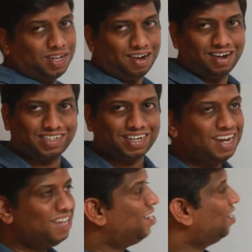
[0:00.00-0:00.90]
sort.
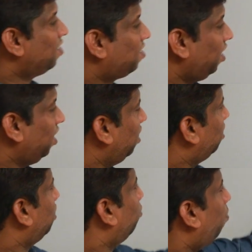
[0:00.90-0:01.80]
Understand?
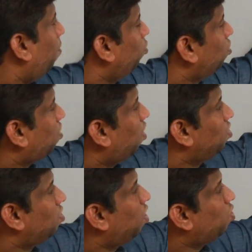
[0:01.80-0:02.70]
See, bubble
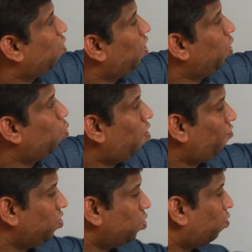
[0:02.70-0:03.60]
sort is also running V
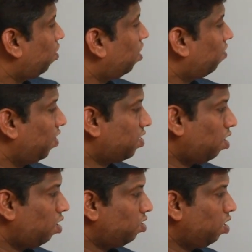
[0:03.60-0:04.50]
of n square, Quick
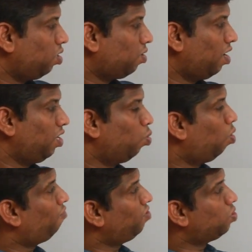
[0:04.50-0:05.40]
sort is also running V
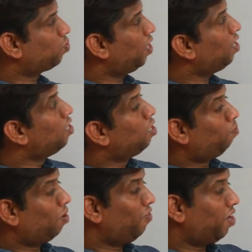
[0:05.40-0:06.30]
of n square,
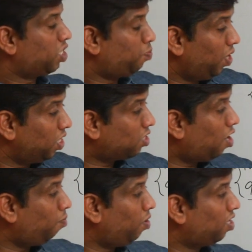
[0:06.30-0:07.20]
but whereas space
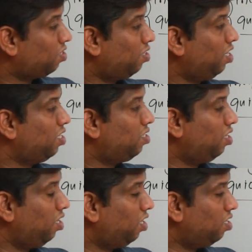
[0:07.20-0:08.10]
complexity is
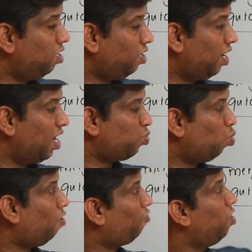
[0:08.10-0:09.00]
it, it is hitting as
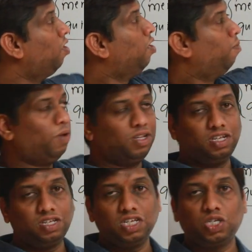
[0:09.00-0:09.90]
V of n, but
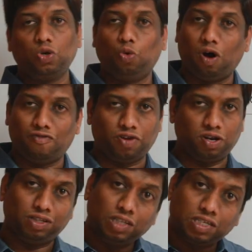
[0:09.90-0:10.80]
this is V of
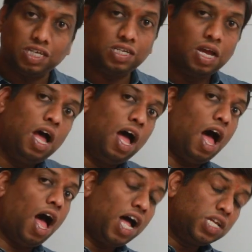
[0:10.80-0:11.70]
n. This is
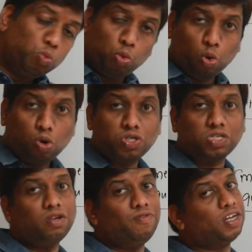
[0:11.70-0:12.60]
as
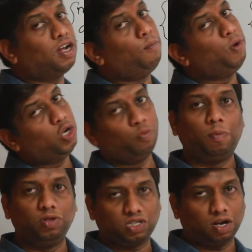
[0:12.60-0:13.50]
worst when compared to
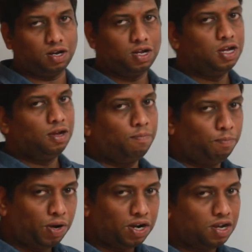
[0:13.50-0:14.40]
bubble sort.
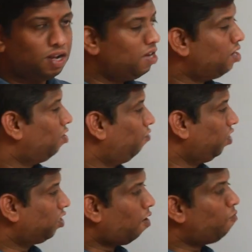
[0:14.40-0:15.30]
But
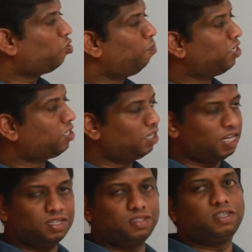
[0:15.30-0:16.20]
when it comes to best
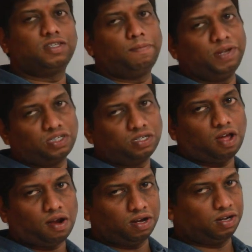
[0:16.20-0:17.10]
case, this is the best
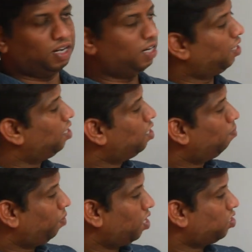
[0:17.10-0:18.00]
sorting technique
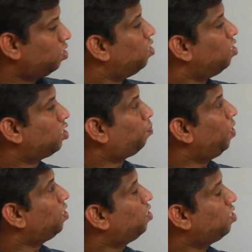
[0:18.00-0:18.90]
because
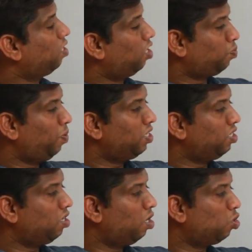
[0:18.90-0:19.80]
space is uh, space
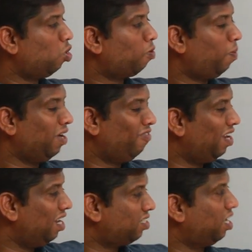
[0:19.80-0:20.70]
is also occupying
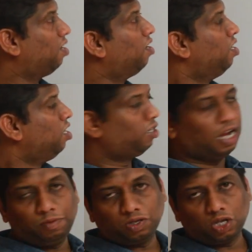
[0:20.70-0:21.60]
very less and
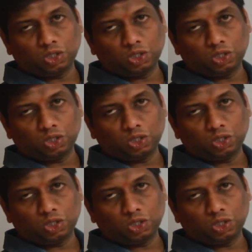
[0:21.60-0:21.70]
time is